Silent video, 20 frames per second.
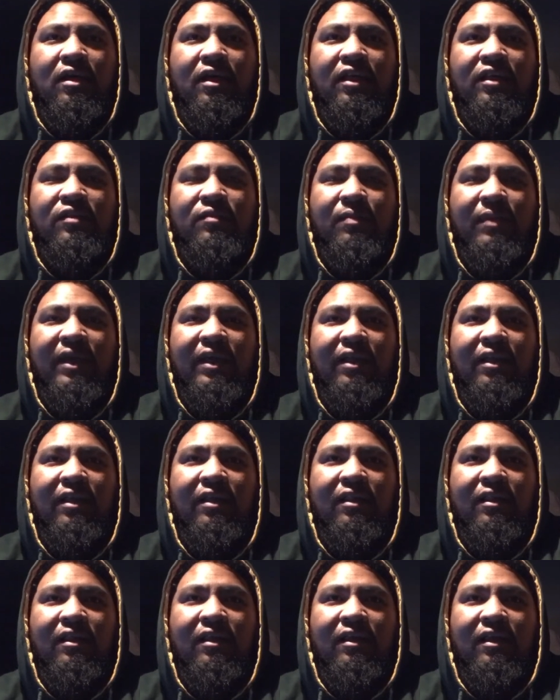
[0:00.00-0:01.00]
It's
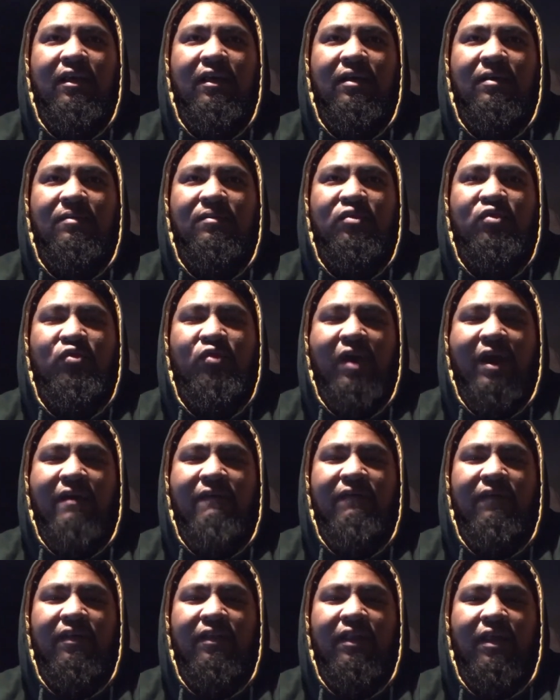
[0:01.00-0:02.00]
mainly the
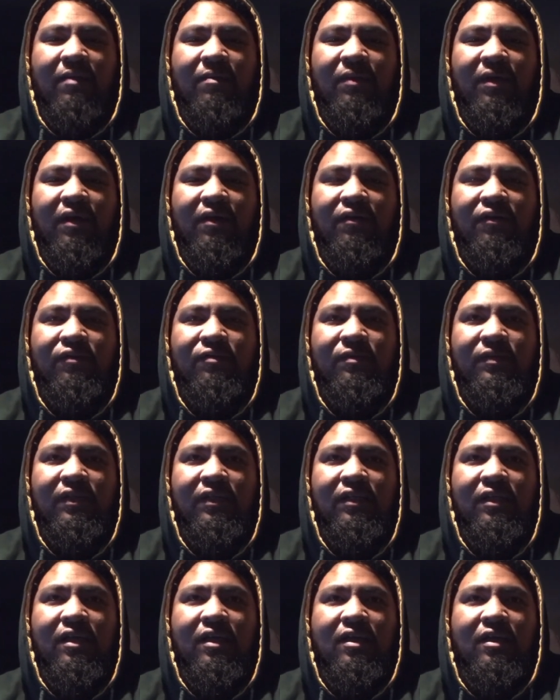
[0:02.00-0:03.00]
traffic that bothers
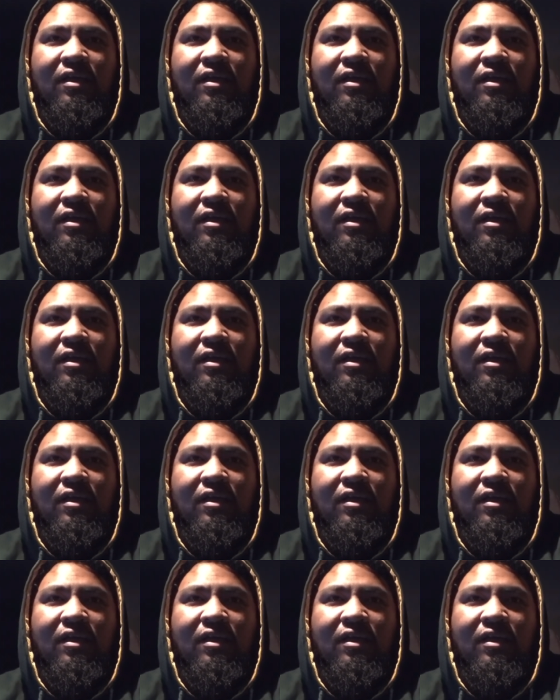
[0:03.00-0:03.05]
me.